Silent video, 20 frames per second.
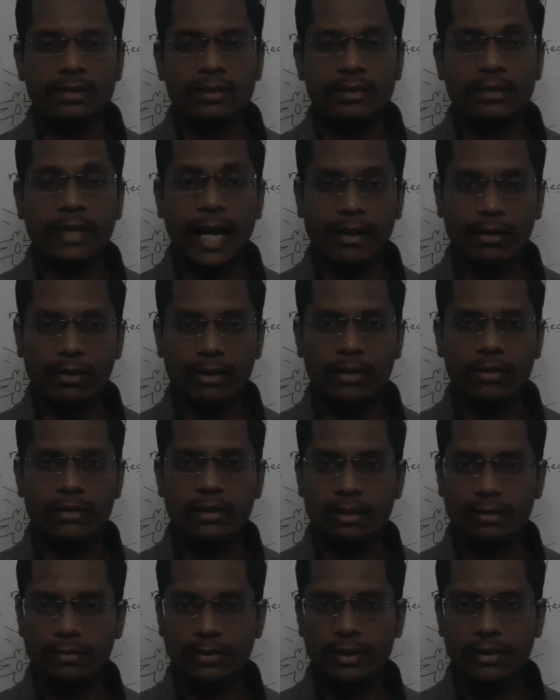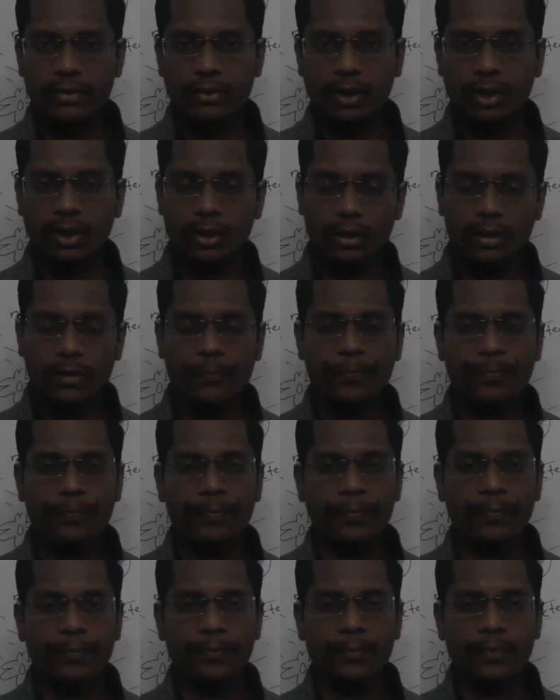regular surface, or
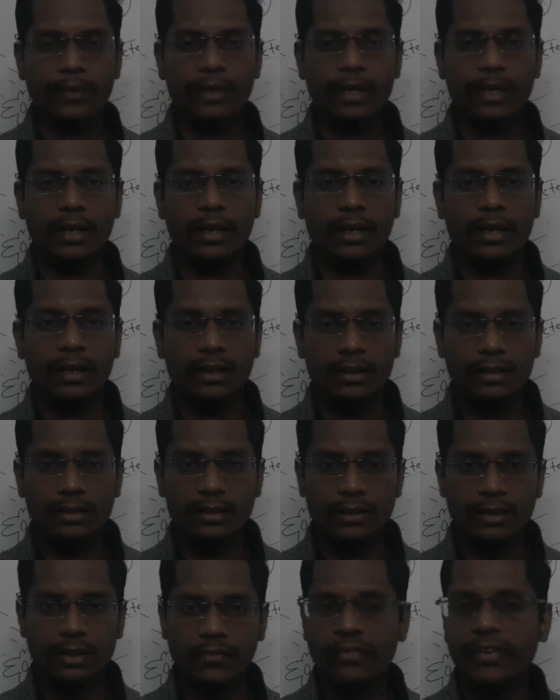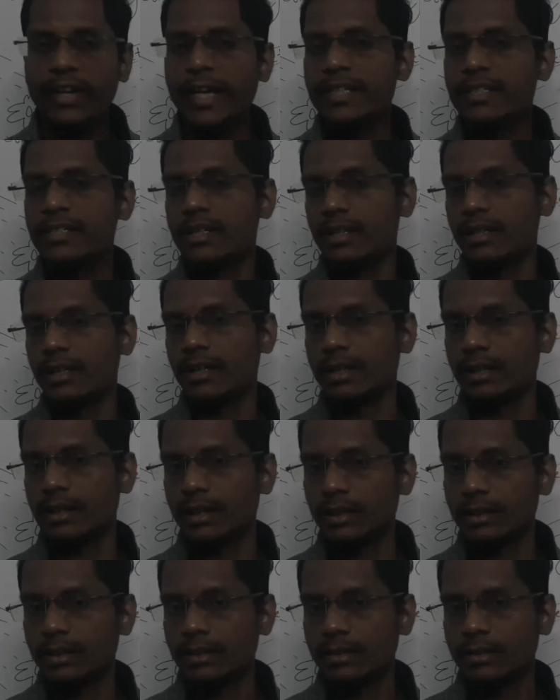the reflection
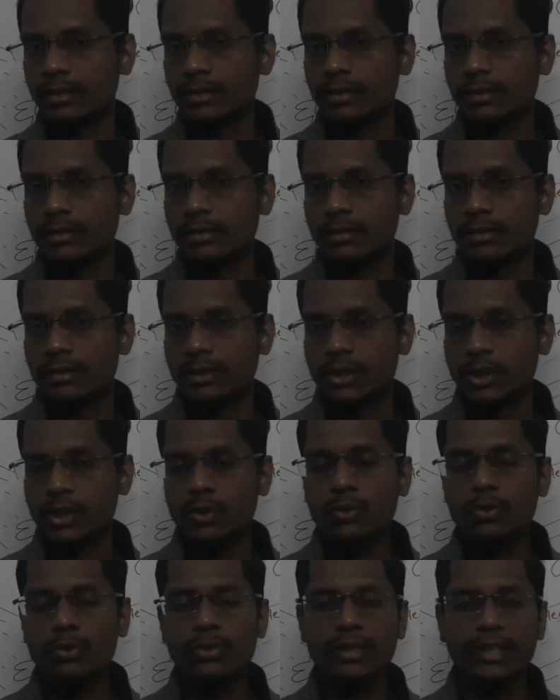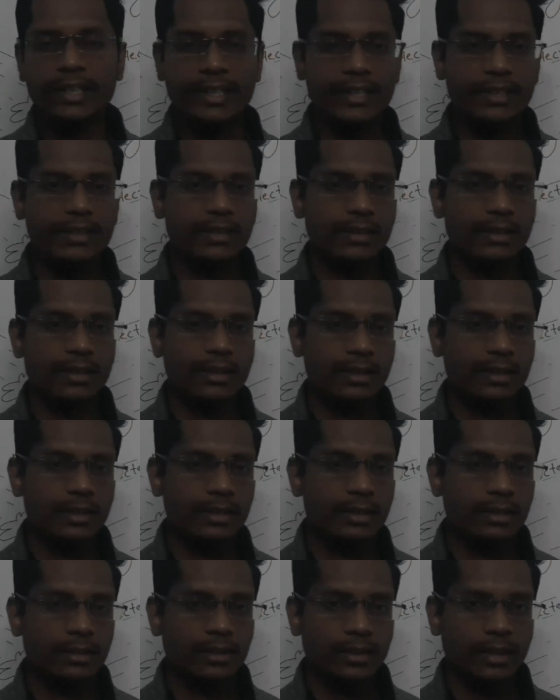occur due to these
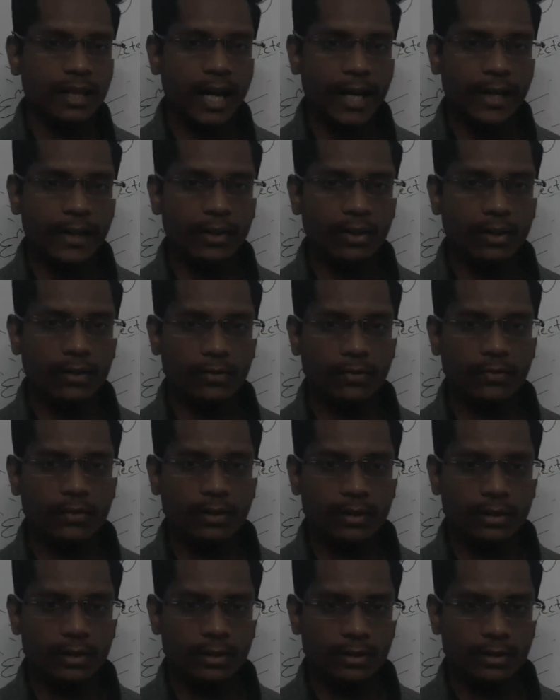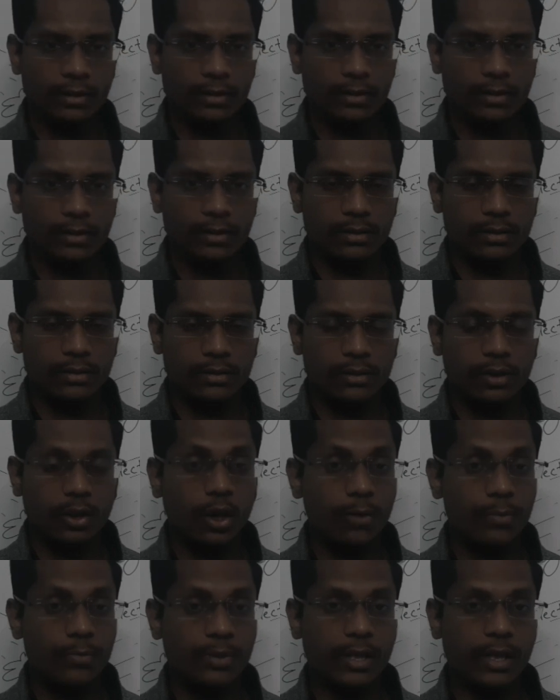kind of
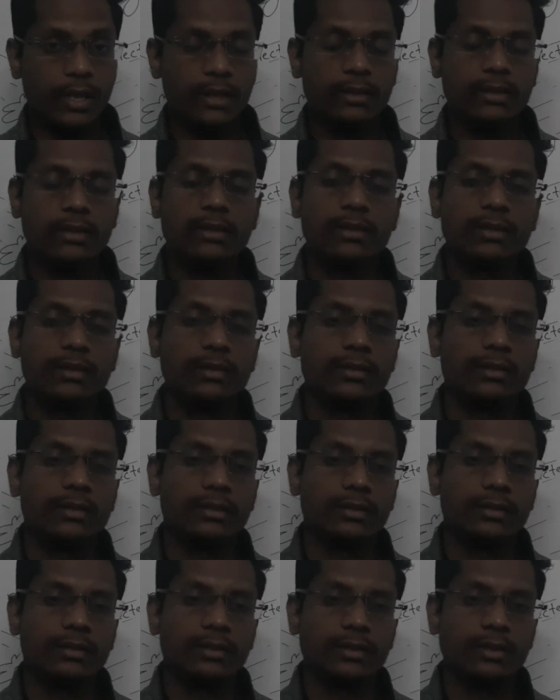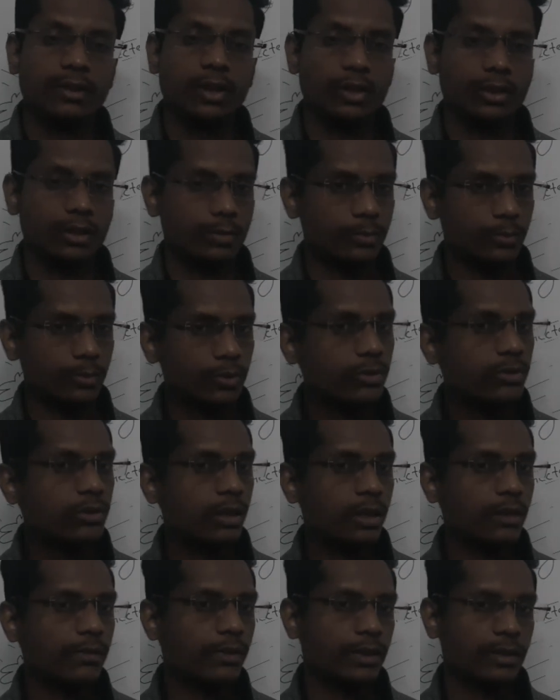objects or smooth
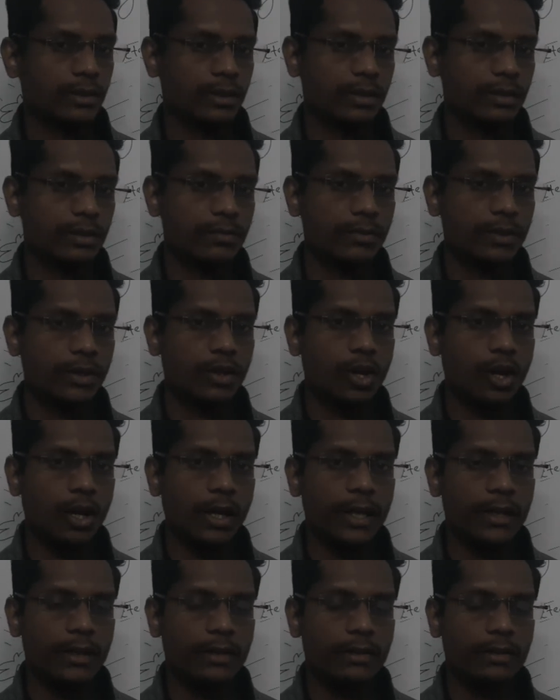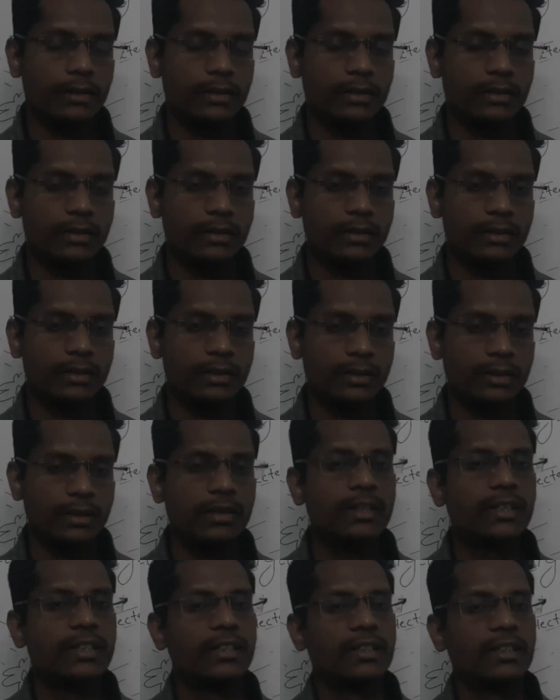surfaces, we call it
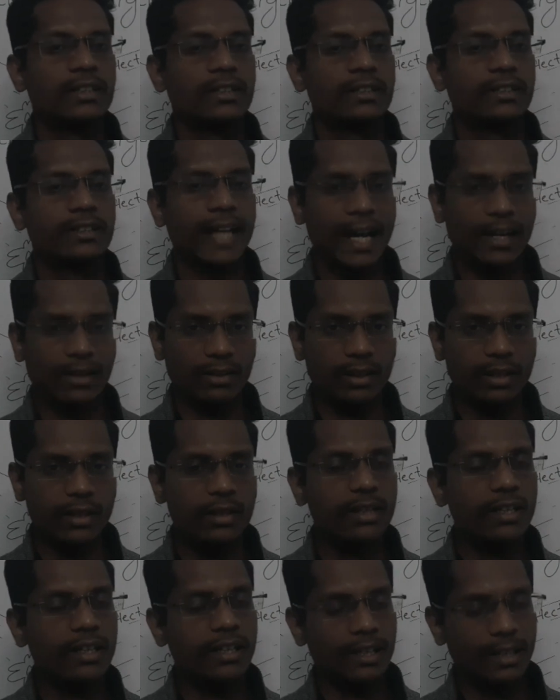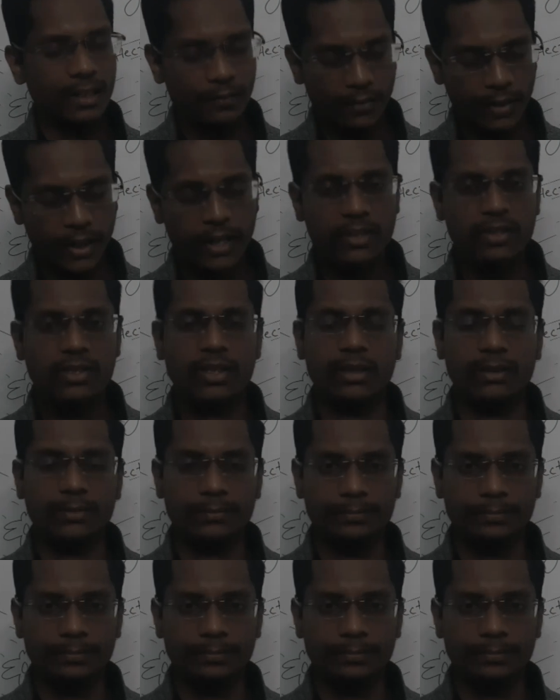regular reflection.